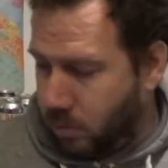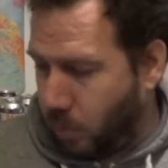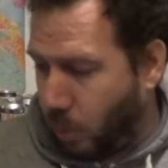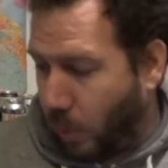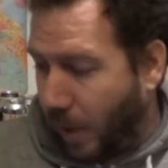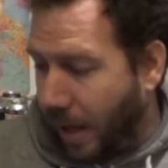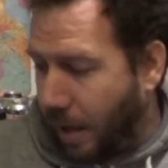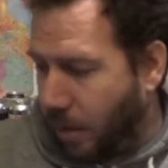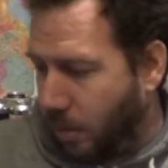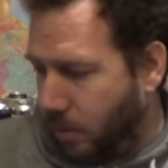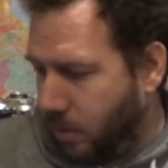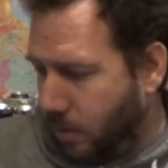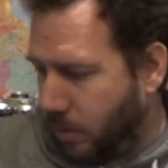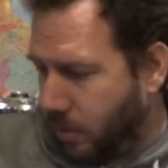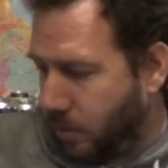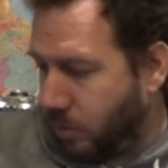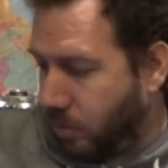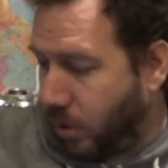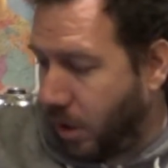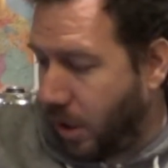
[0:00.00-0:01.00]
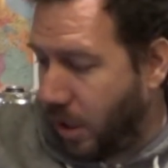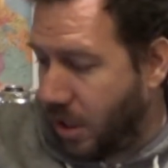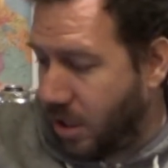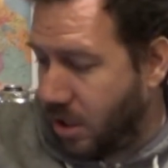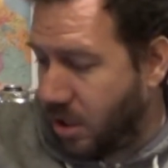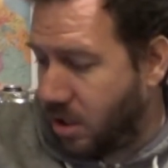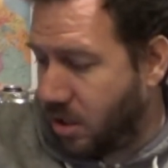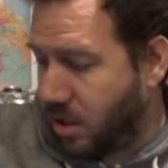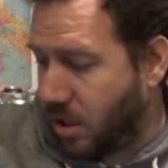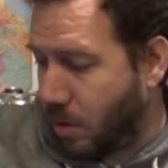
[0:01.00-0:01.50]
Wow.
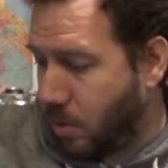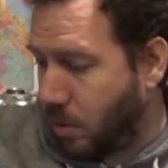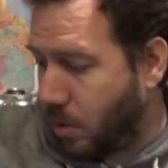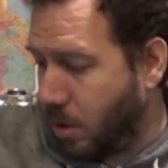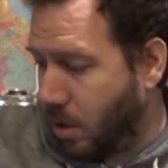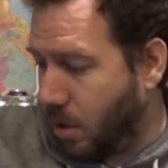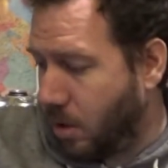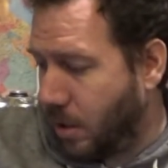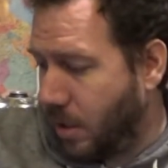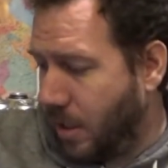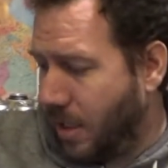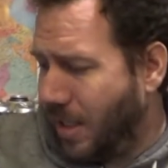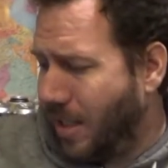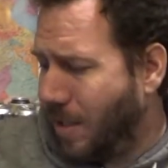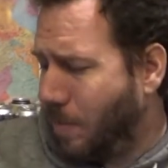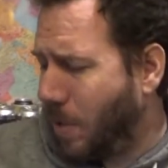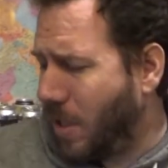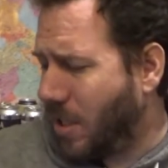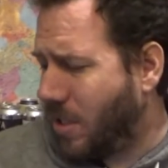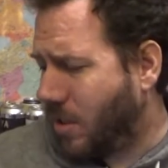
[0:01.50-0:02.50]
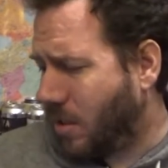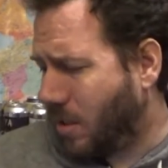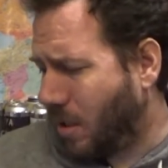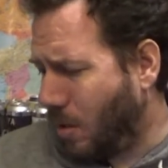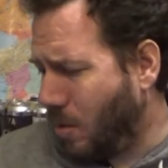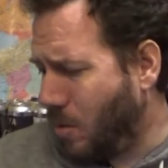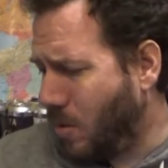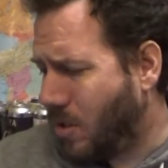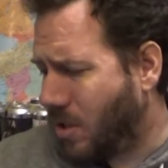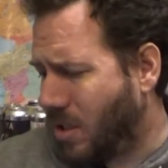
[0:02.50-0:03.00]
It's just so good. But it's
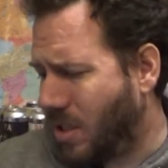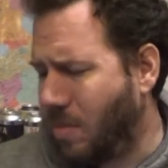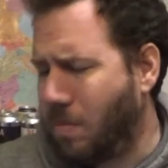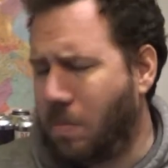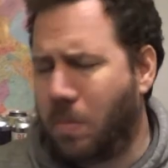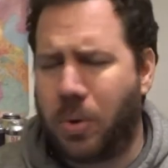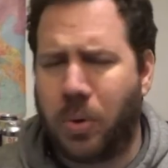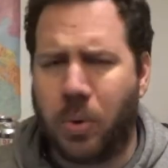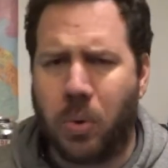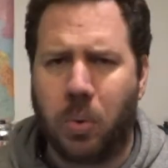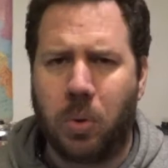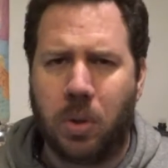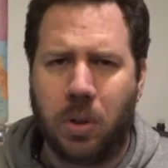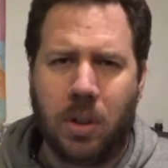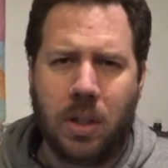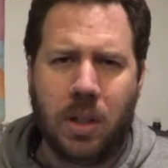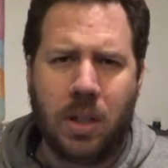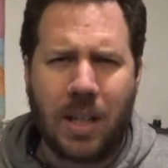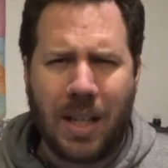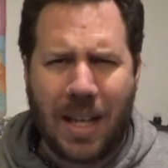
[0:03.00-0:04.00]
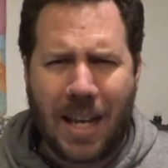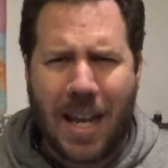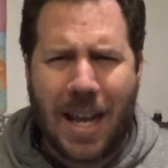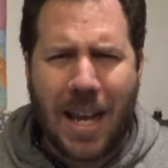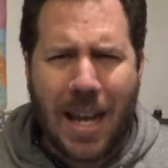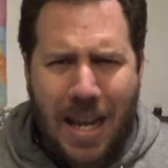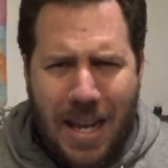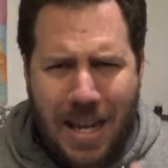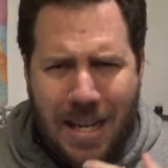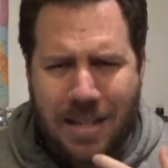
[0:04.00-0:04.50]
so simple.
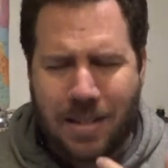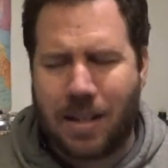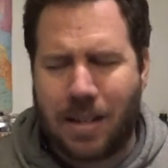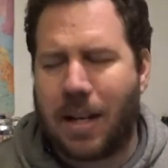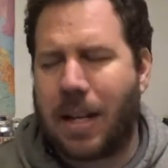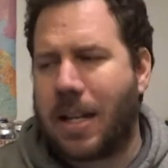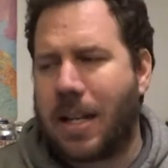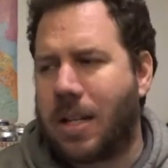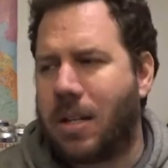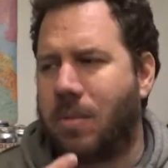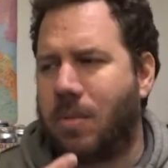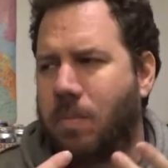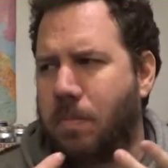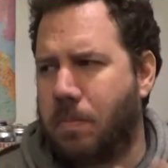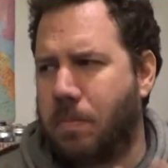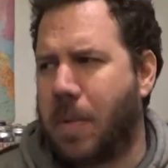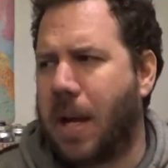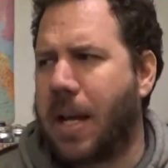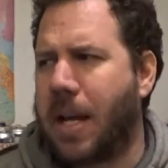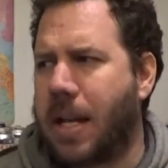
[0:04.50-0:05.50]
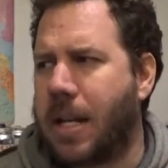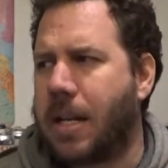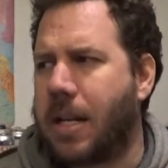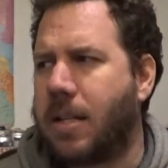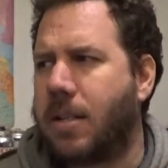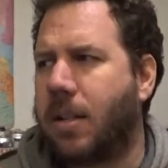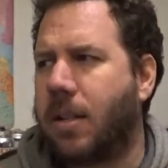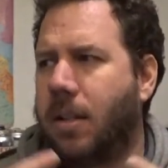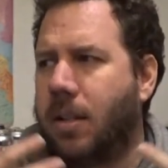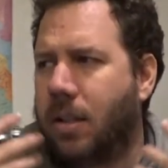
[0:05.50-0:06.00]
Easily
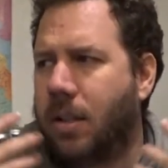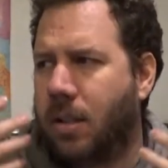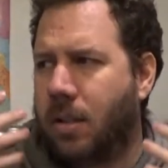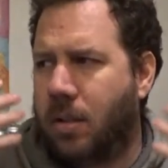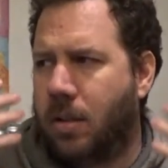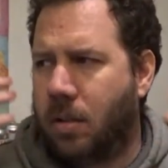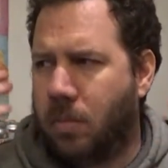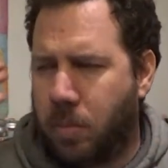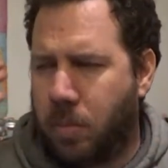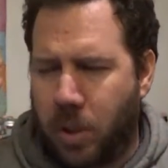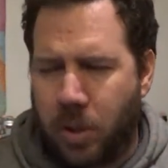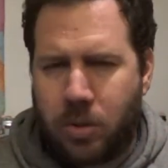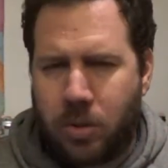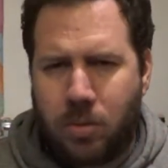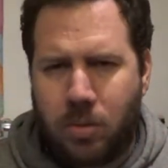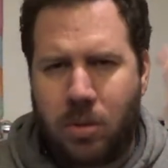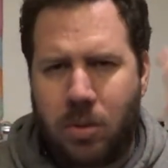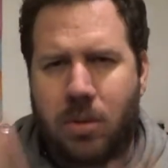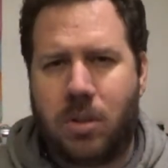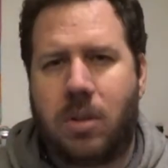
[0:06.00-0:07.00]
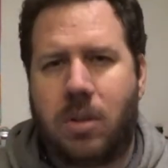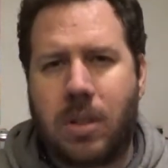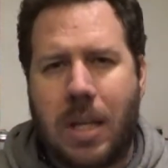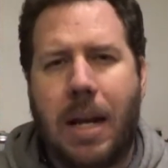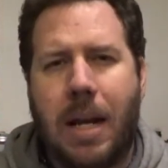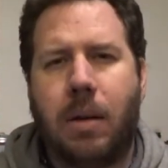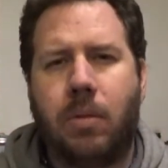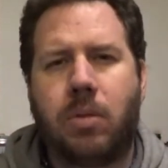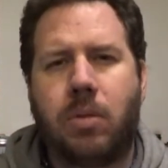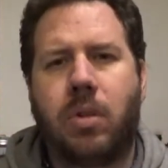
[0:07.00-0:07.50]
made. But
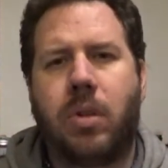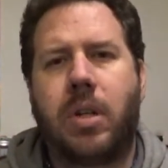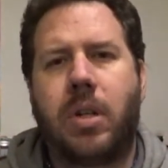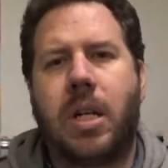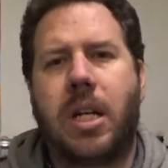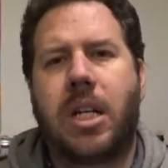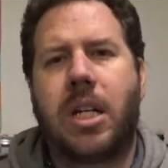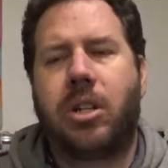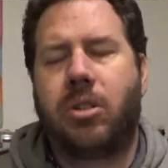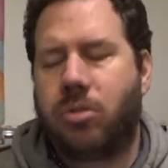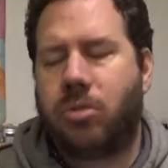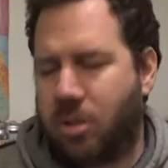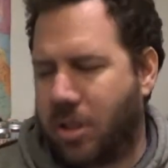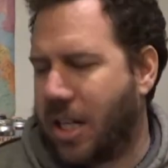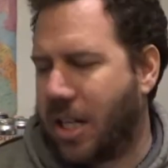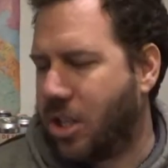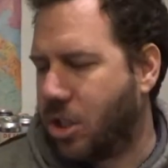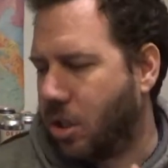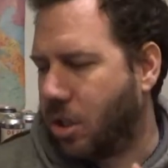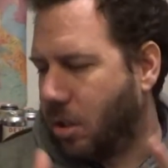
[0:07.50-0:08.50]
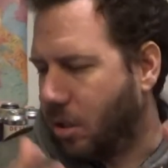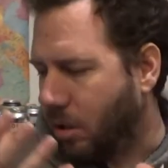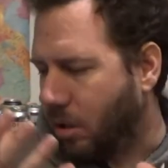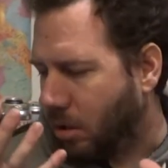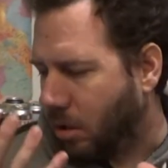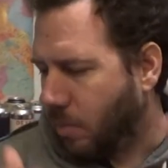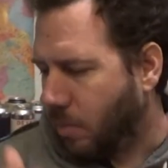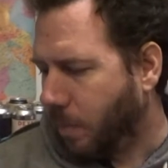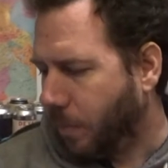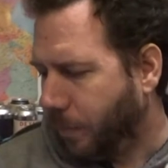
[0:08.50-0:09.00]
down to tradition
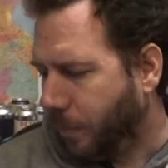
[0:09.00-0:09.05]
and